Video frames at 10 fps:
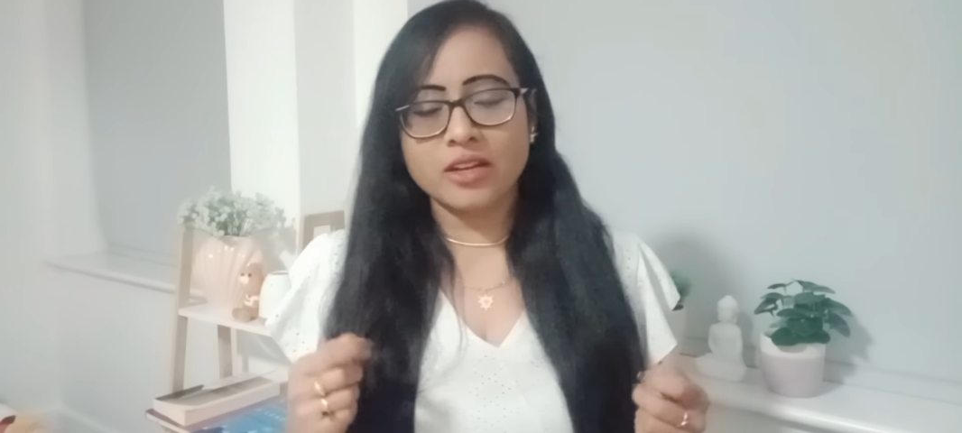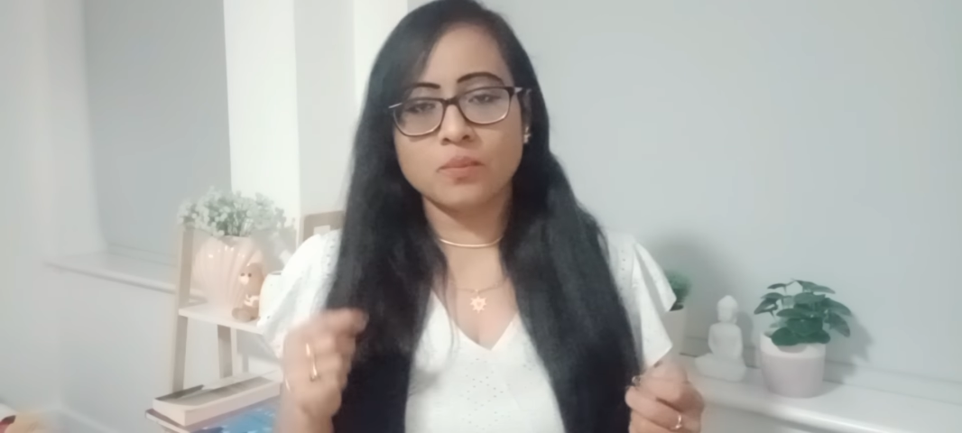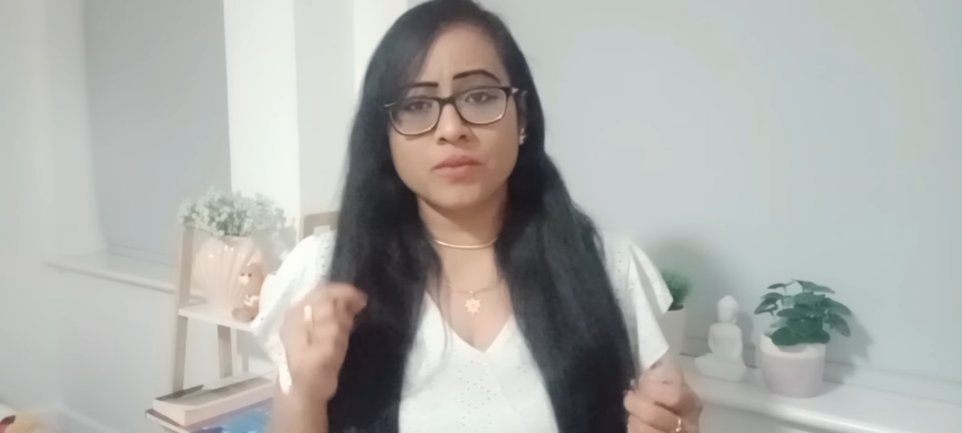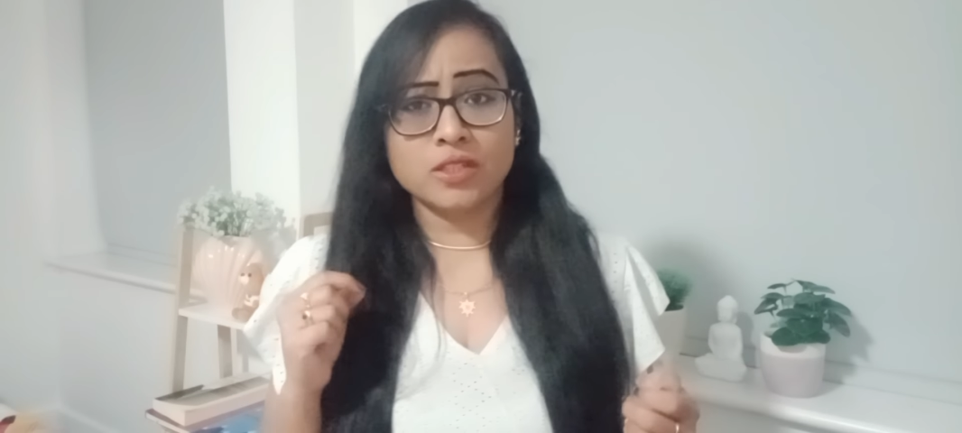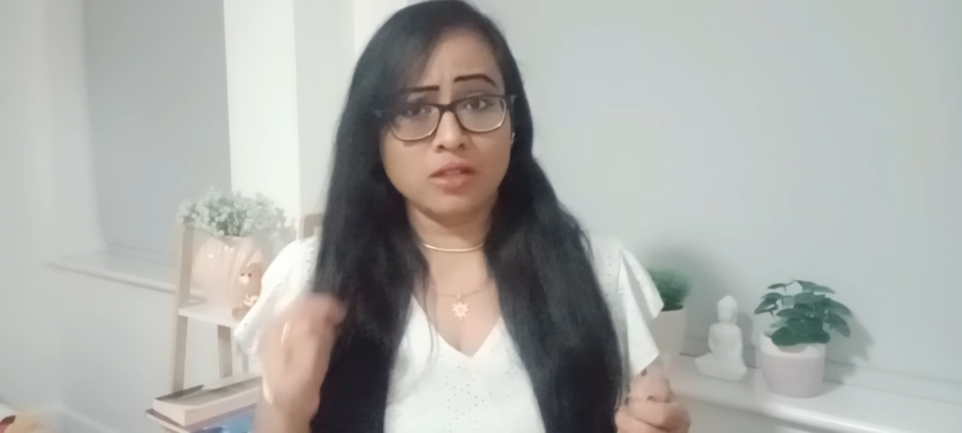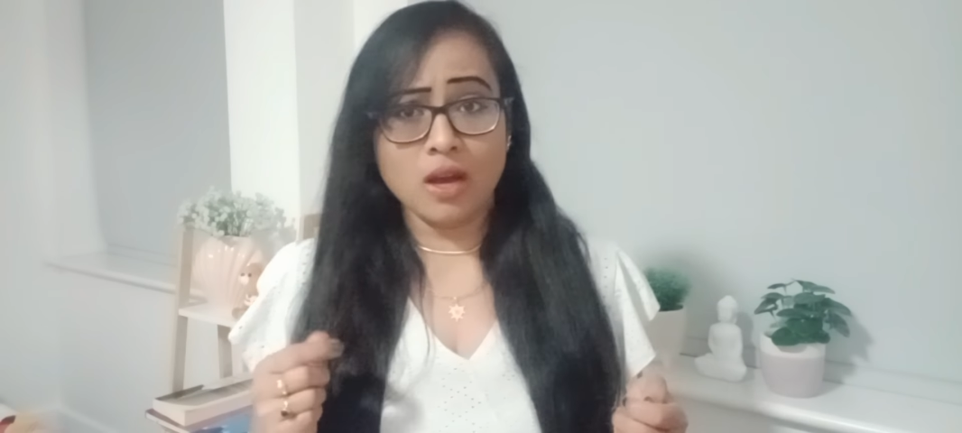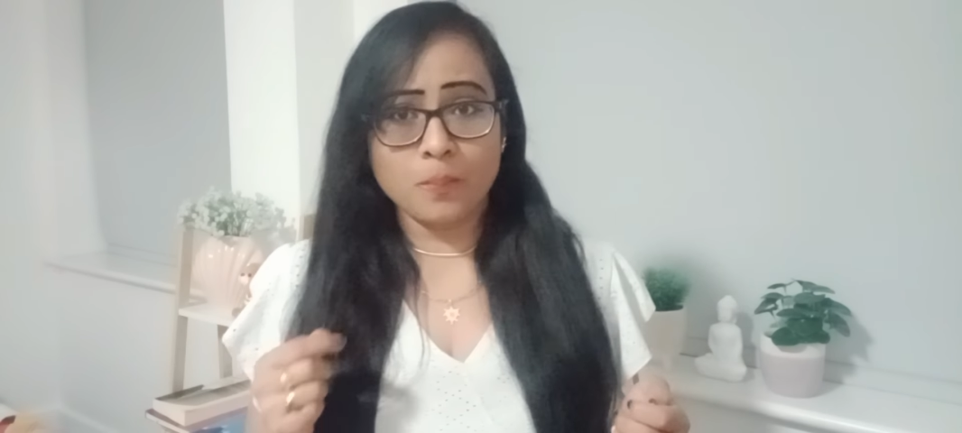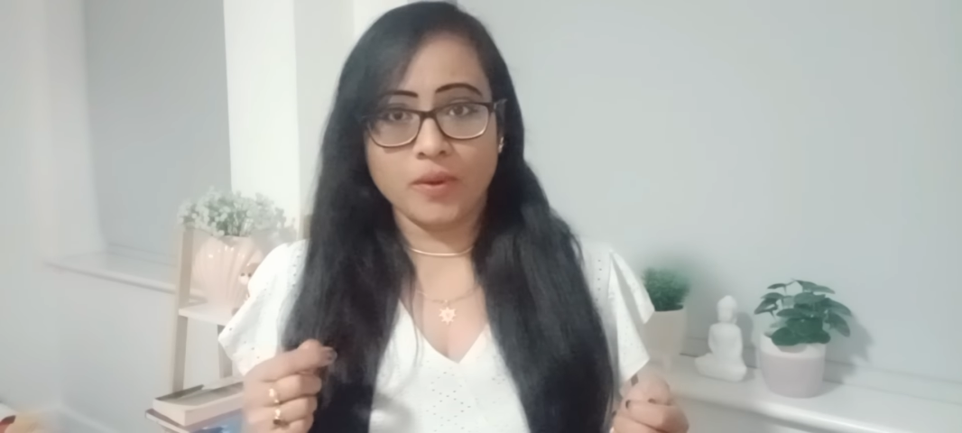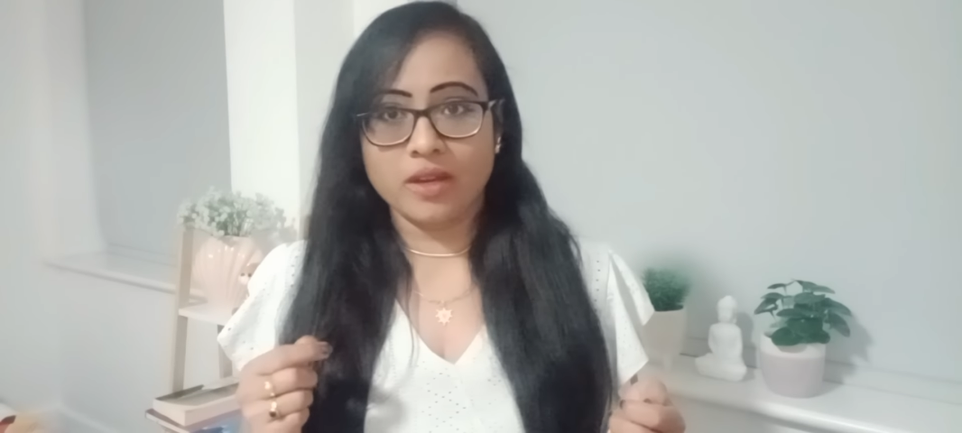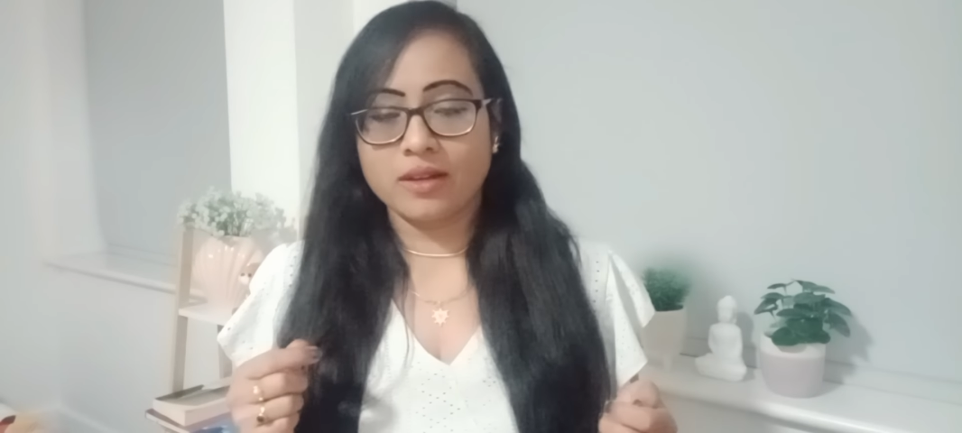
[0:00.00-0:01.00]
of the
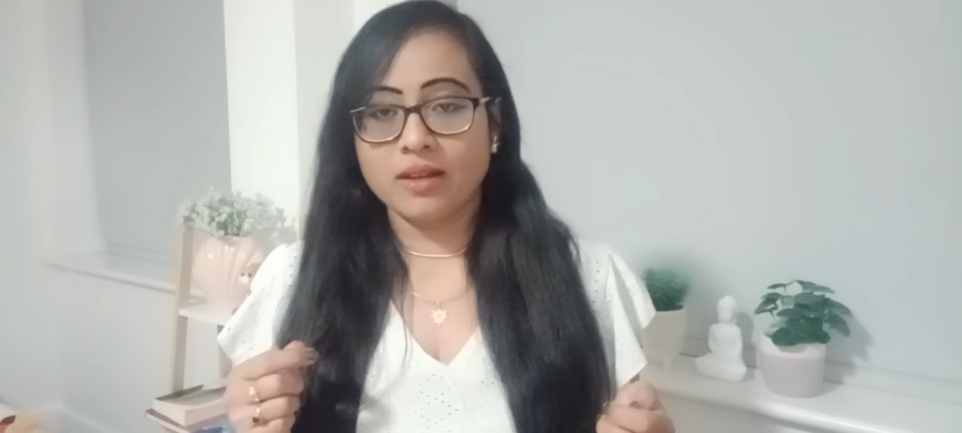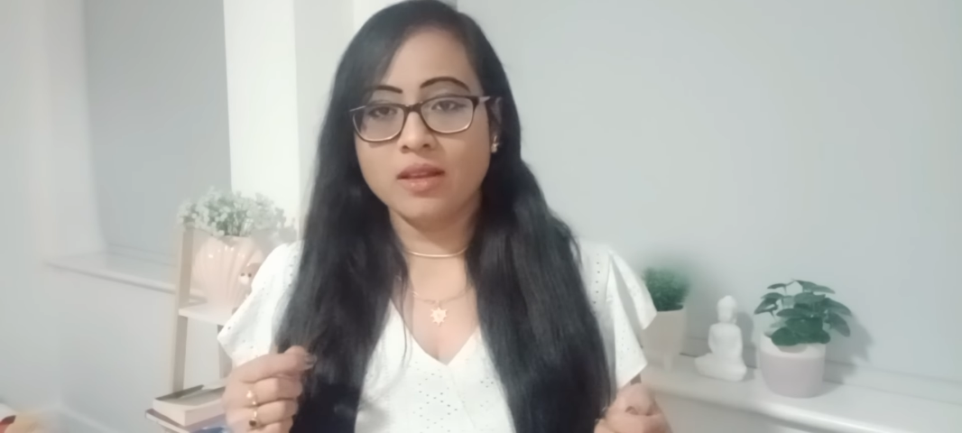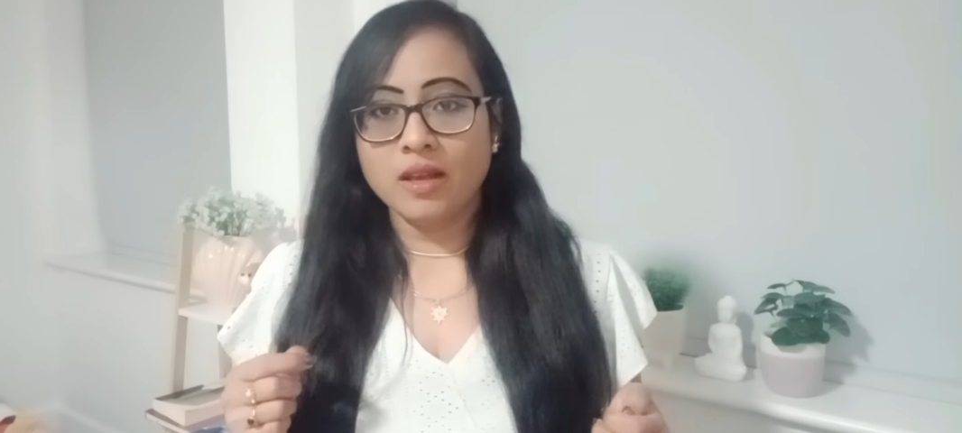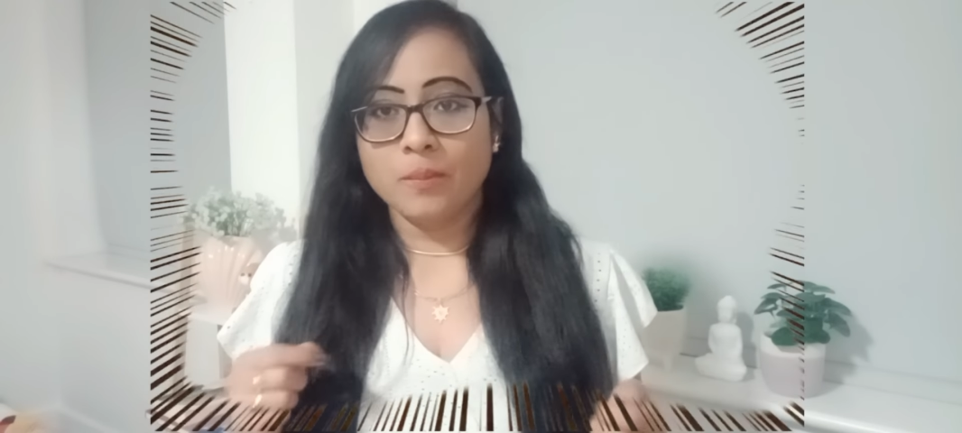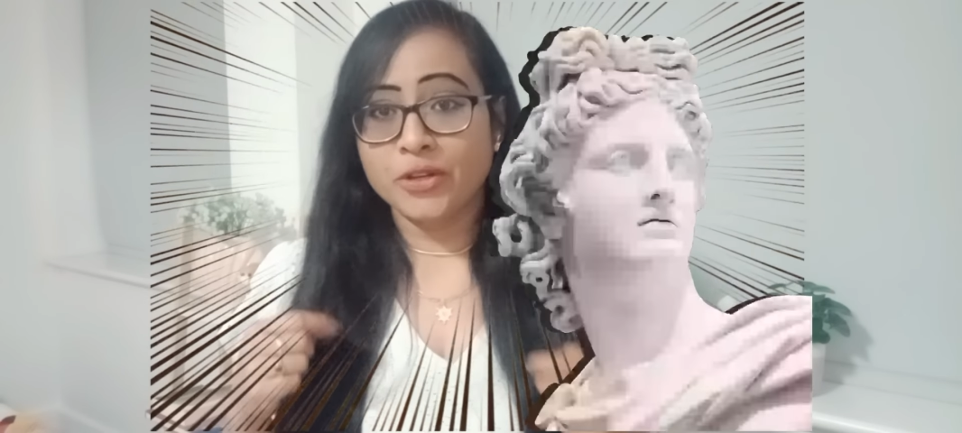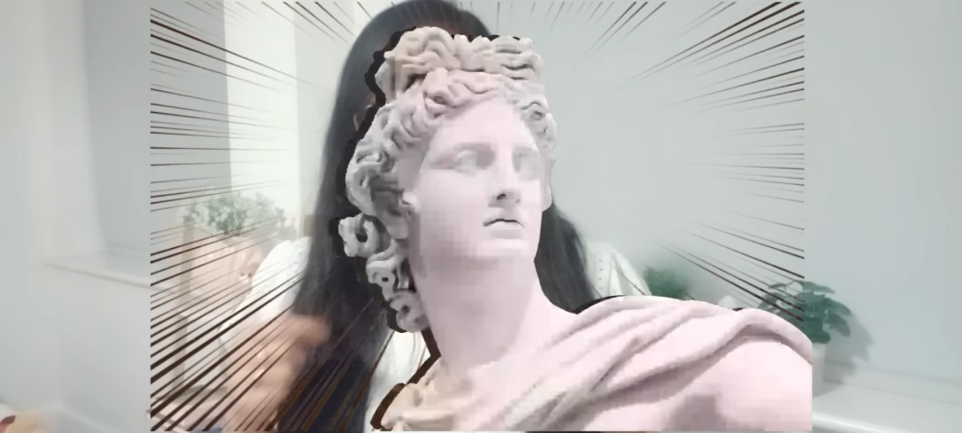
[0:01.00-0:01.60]
topic, but you